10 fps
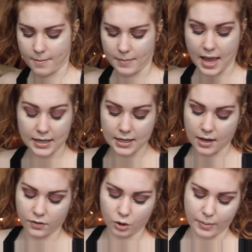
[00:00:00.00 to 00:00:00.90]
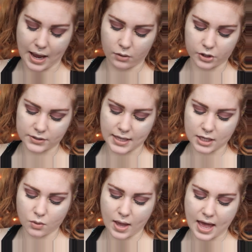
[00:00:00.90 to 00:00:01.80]
any other powders that
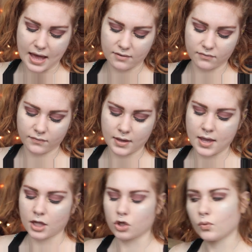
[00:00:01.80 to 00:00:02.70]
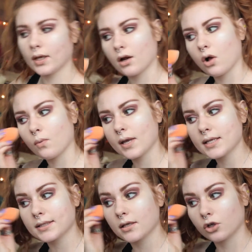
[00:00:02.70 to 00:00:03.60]
you have, you can
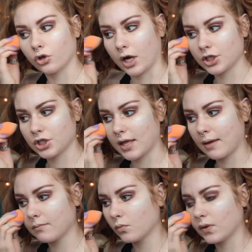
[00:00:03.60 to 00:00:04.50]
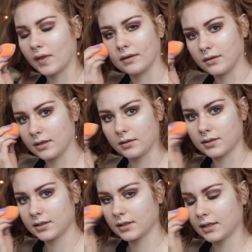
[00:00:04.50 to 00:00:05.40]
always crush them with like the
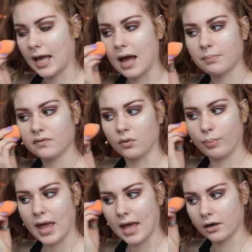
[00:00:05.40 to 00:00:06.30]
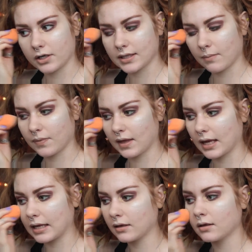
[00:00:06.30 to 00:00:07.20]
cap of a pen or
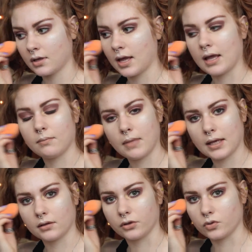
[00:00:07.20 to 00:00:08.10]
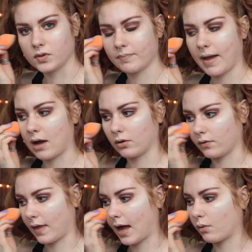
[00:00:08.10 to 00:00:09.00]
something and make loose powder
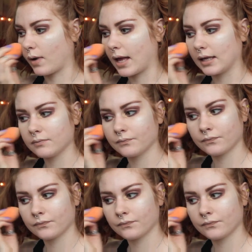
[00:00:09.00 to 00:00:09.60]
that way.